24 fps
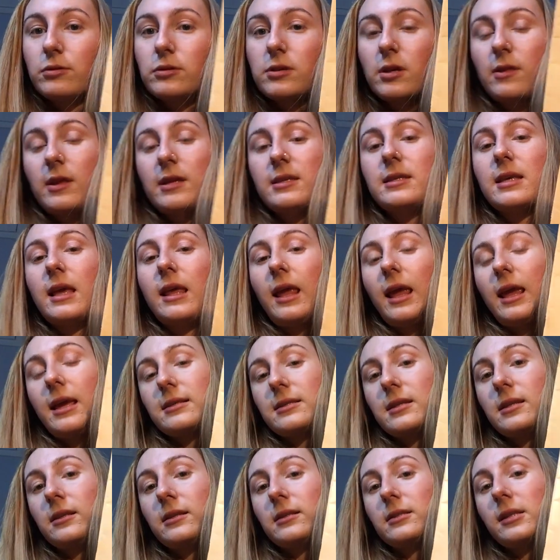So this
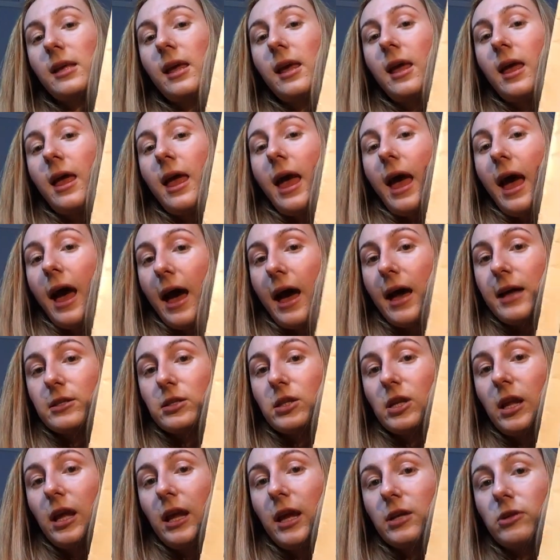isn't
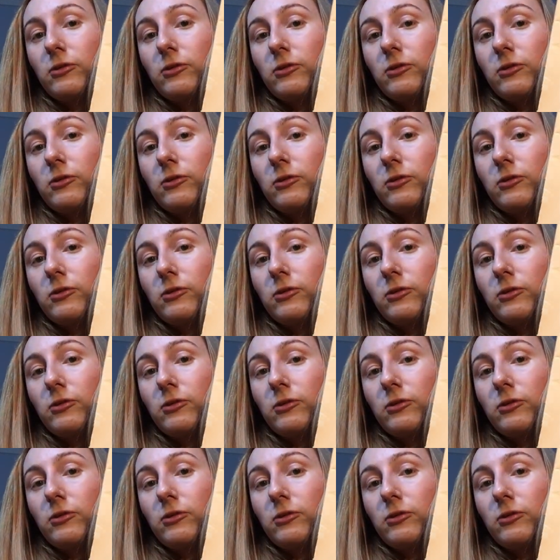actually